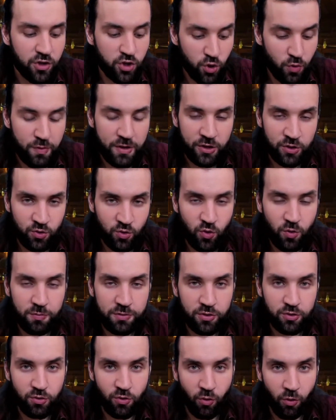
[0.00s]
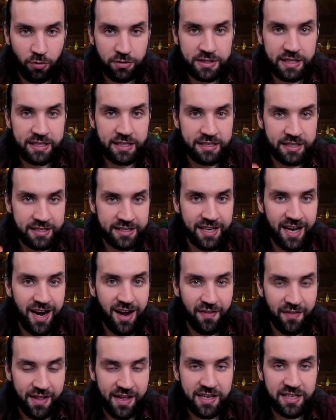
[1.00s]
So we're doomed to constantly
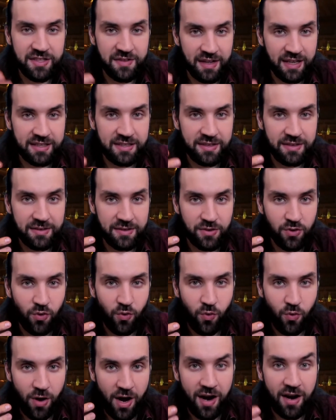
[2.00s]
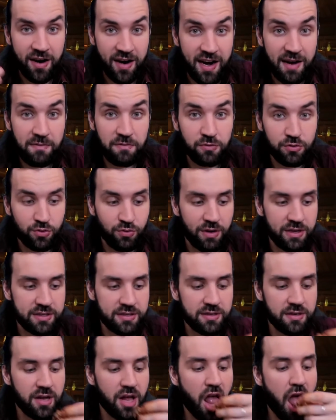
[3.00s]
desire things that are harmful to
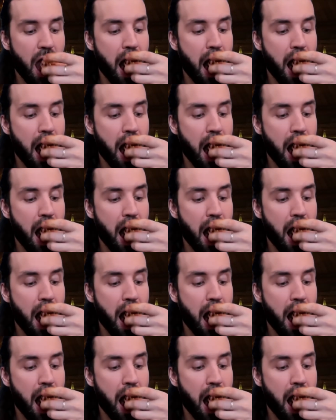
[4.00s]
us.